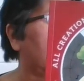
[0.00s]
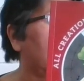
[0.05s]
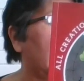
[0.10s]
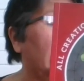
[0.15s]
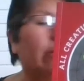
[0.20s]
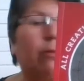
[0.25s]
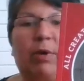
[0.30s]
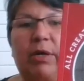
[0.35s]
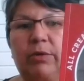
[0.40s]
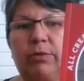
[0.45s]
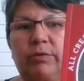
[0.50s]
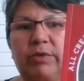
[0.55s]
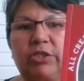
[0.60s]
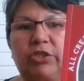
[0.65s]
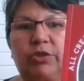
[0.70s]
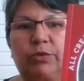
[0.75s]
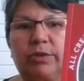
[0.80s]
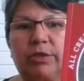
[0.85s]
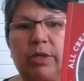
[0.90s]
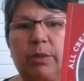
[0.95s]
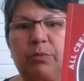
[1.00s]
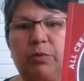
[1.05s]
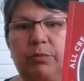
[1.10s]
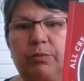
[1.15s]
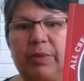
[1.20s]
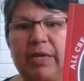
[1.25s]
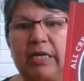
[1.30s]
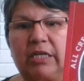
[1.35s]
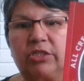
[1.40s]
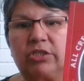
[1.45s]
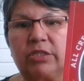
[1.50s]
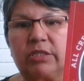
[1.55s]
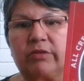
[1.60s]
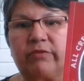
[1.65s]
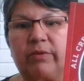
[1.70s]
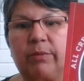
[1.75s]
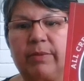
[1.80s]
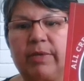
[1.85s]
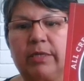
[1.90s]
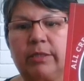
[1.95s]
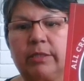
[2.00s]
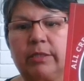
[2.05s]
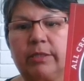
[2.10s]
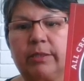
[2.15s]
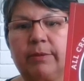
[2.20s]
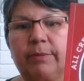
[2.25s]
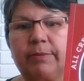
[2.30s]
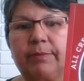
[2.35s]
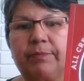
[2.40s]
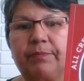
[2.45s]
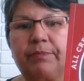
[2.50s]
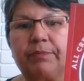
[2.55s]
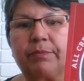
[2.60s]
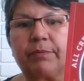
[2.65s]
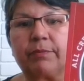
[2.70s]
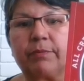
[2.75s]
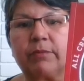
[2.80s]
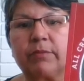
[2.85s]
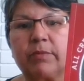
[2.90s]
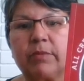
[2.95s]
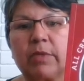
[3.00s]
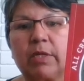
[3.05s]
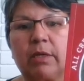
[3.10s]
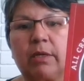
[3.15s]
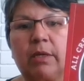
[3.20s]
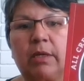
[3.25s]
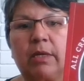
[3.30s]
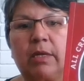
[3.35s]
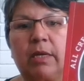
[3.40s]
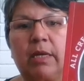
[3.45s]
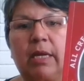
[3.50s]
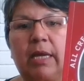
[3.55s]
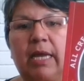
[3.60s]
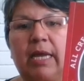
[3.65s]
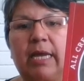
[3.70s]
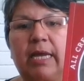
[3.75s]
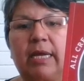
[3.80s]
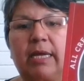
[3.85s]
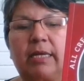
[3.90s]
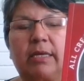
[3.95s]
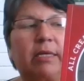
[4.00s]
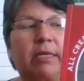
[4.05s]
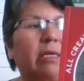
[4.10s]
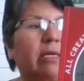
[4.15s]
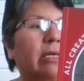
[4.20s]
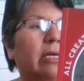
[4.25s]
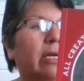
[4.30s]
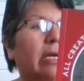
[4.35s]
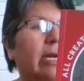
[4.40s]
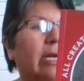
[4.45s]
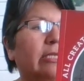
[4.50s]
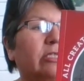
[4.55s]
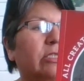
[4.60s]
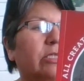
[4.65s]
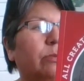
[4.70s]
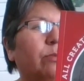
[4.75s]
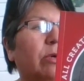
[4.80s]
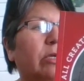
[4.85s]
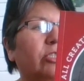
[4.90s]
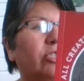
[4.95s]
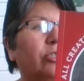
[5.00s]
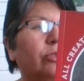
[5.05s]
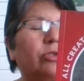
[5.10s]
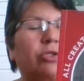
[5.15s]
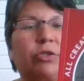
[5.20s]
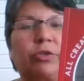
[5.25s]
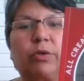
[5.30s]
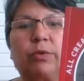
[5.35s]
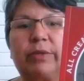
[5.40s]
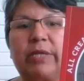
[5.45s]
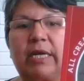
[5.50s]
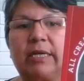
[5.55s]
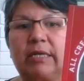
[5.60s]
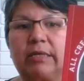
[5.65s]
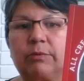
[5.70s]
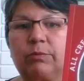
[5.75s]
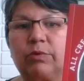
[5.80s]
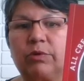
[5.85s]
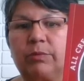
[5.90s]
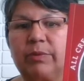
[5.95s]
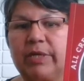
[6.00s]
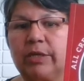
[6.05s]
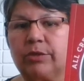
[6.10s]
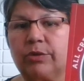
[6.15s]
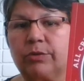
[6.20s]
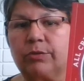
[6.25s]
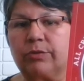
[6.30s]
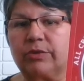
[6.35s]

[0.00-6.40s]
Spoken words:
want to read you a couple pages from it, and I just want you to know that it would be a good